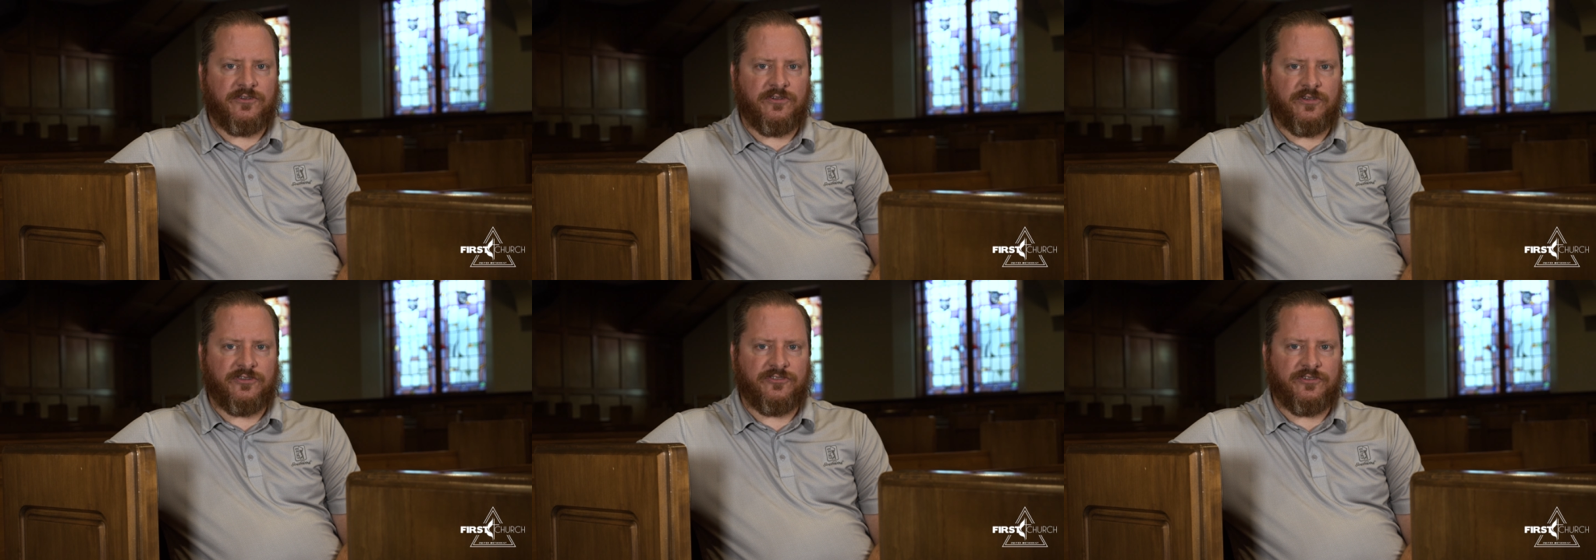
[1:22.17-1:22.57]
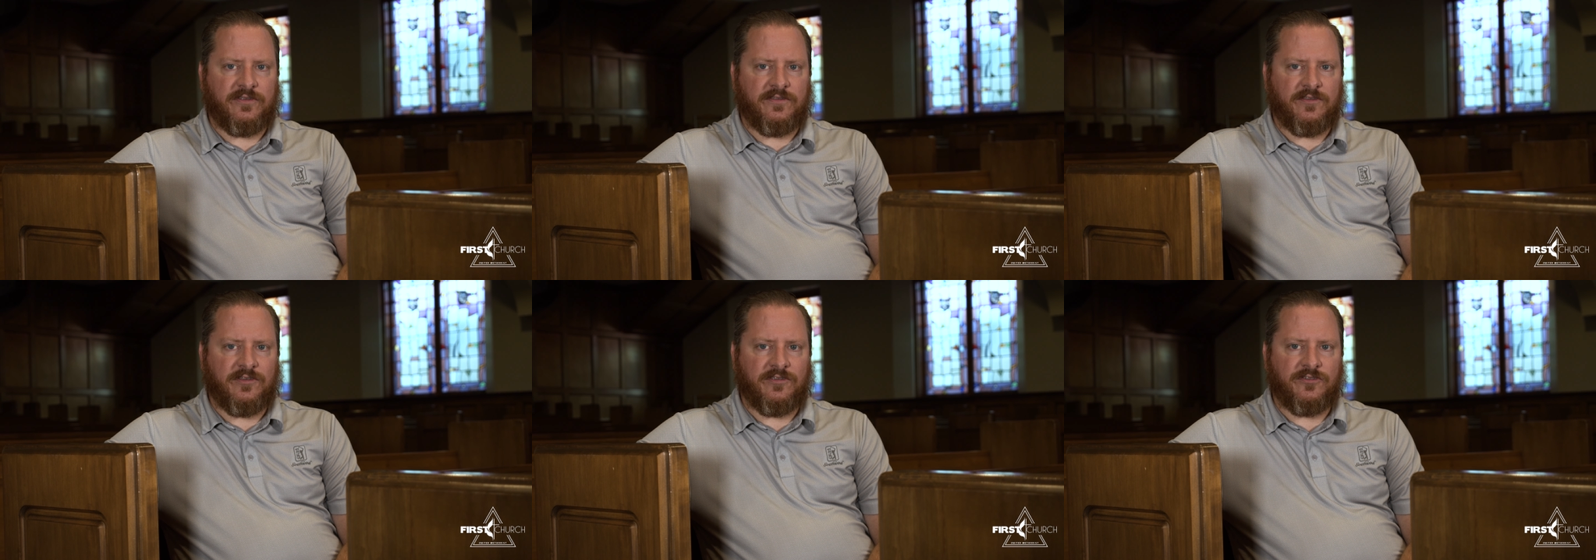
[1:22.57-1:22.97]

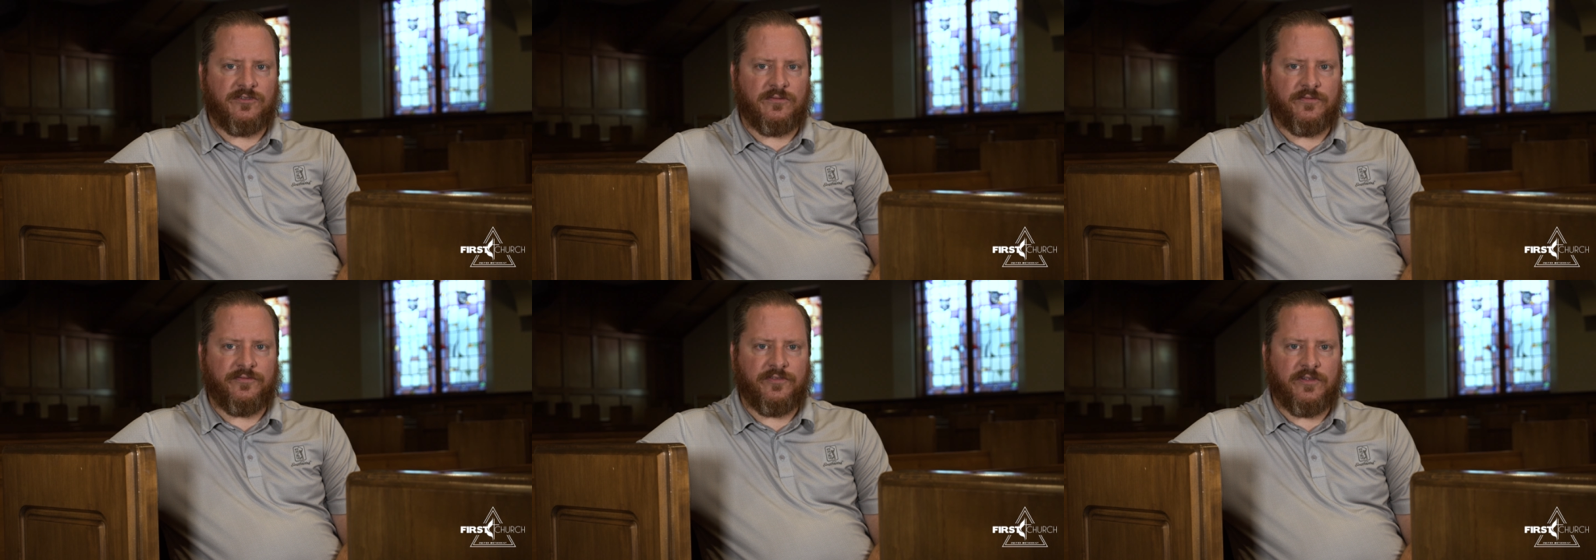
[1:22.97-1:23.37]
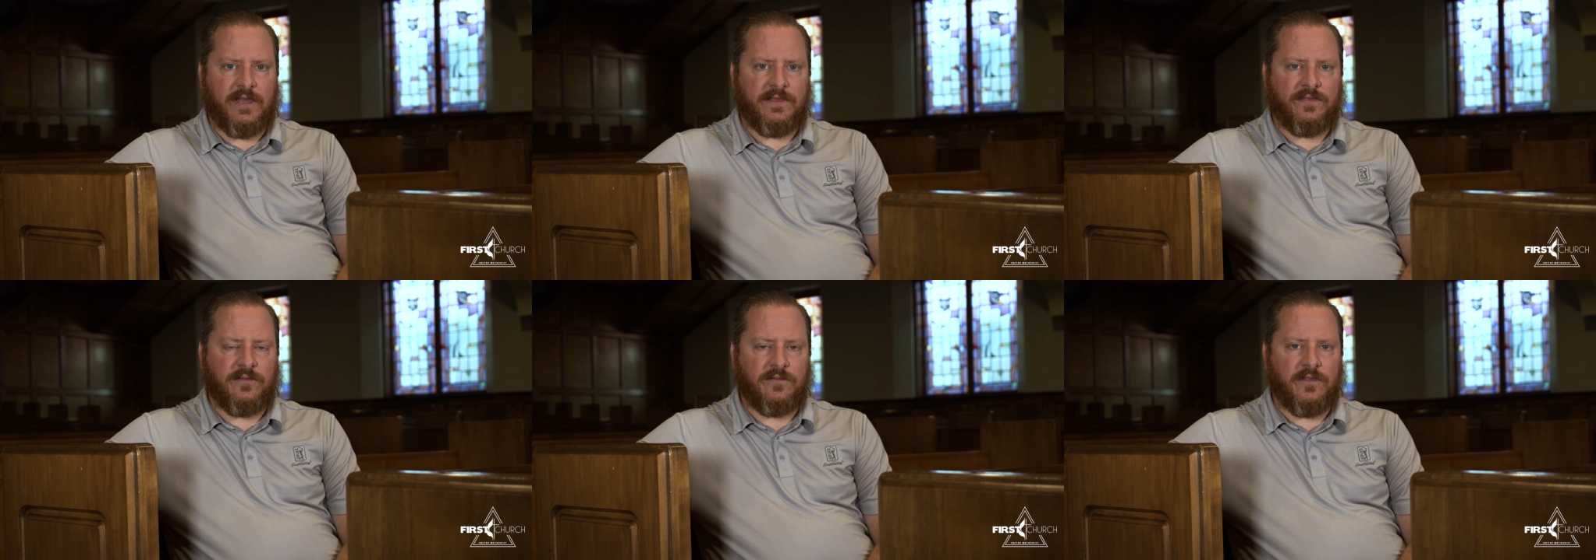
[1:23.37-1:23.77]
Christians is to
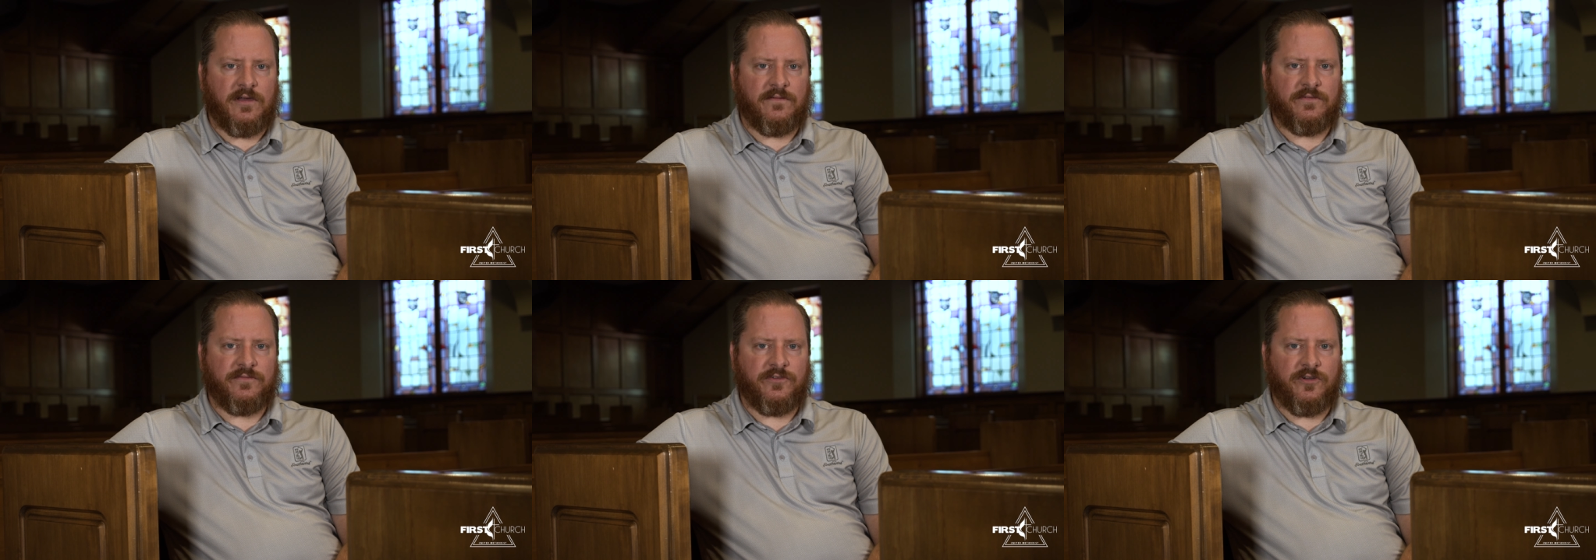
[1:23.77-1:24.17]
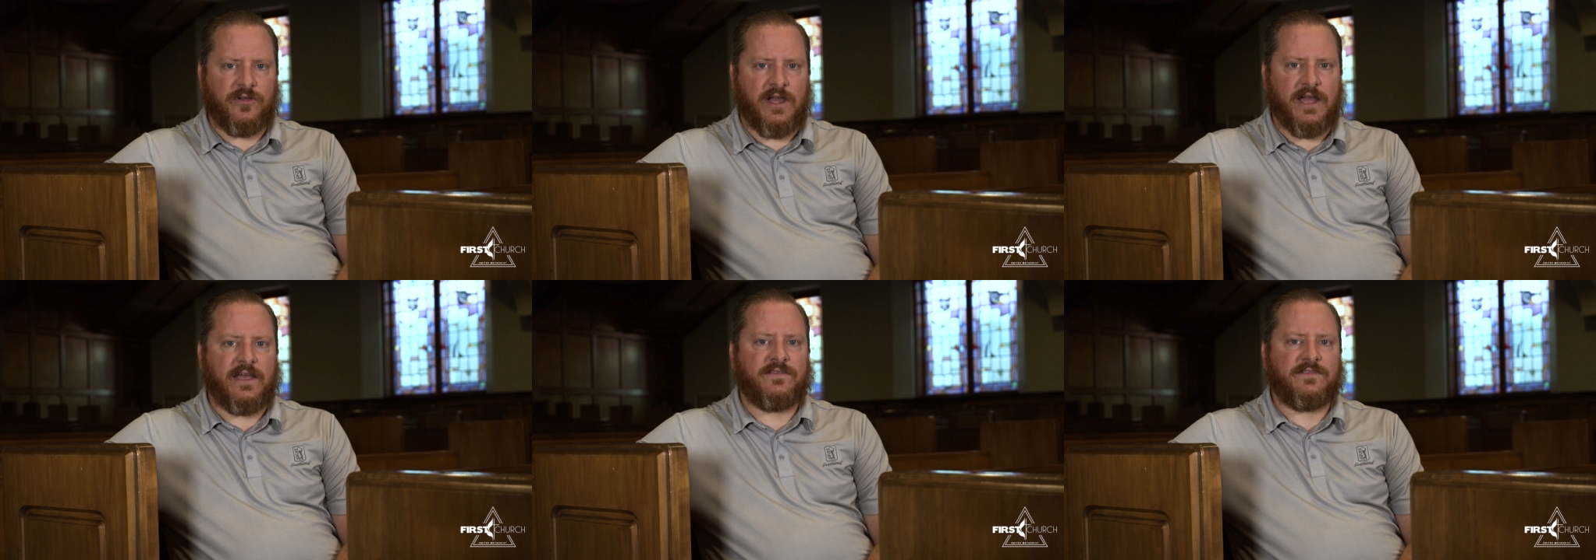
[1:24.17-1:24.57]
reflect the love of
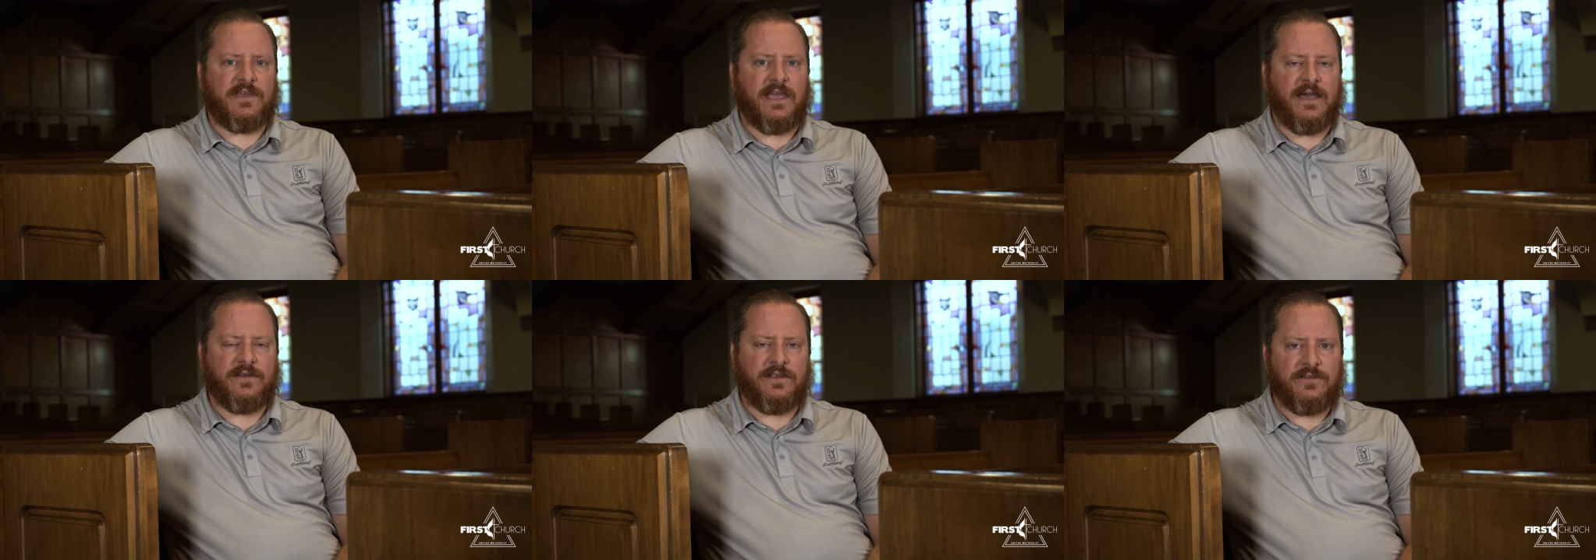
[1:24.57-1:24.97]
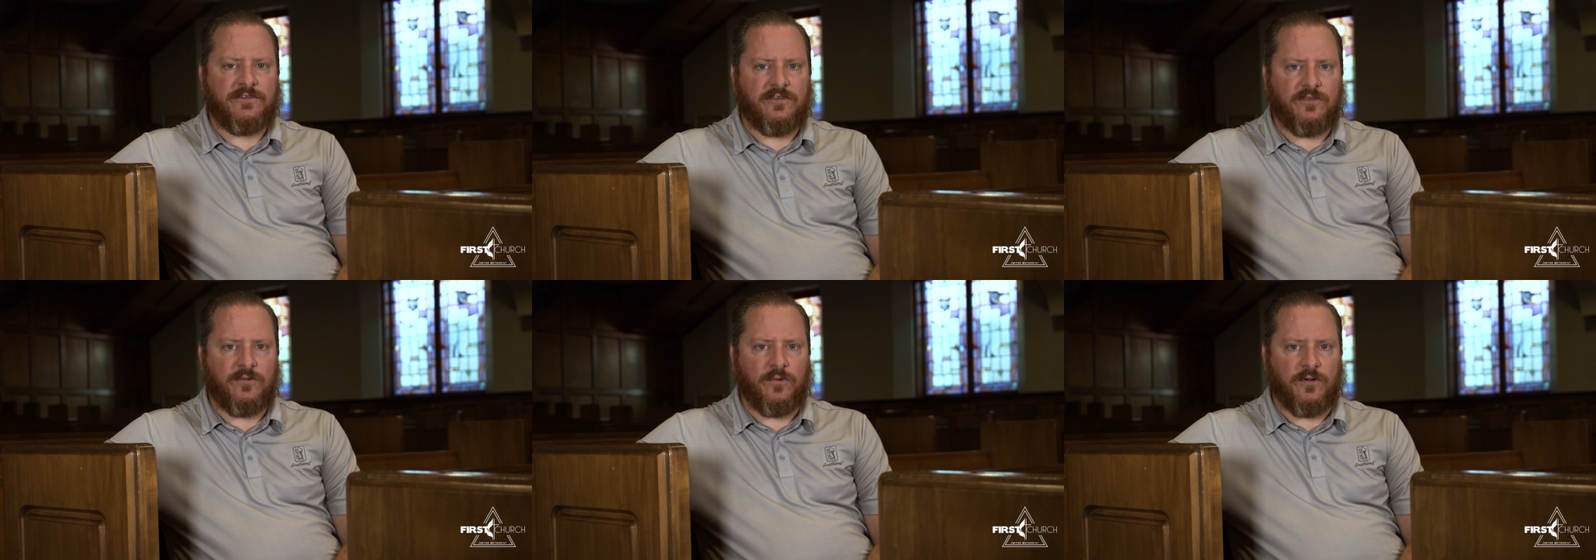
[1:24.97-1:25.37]
Christ out
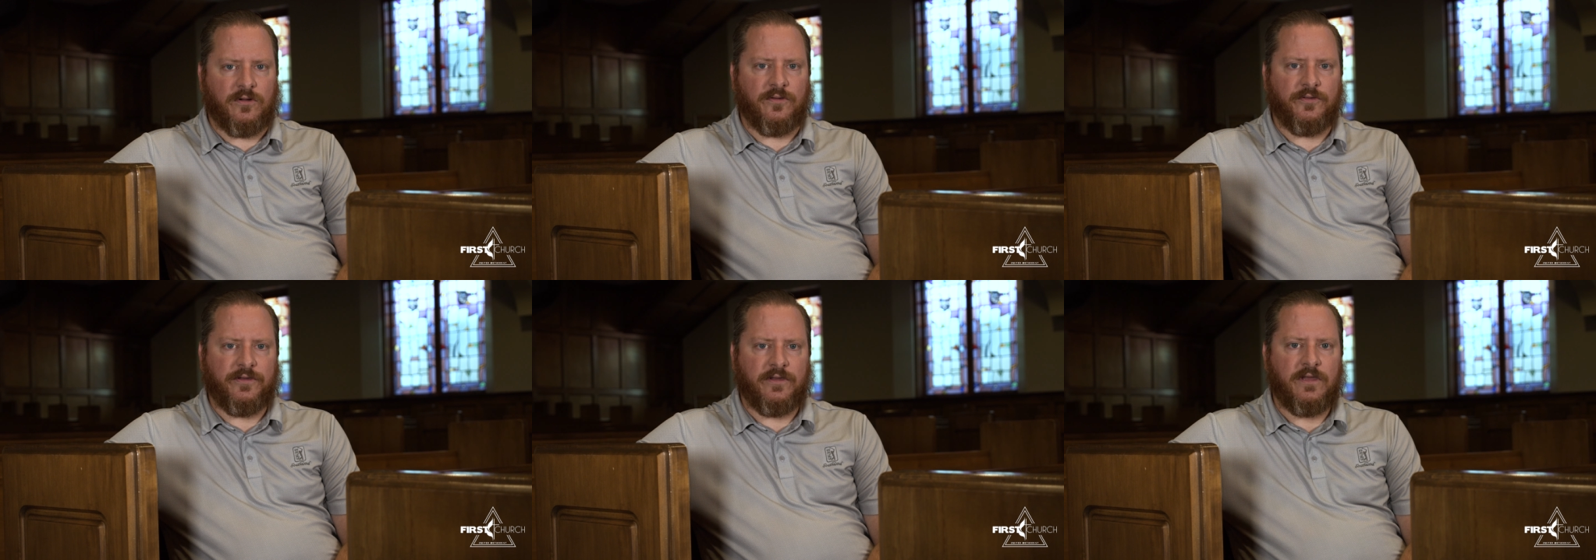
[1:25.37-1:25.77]
into the world,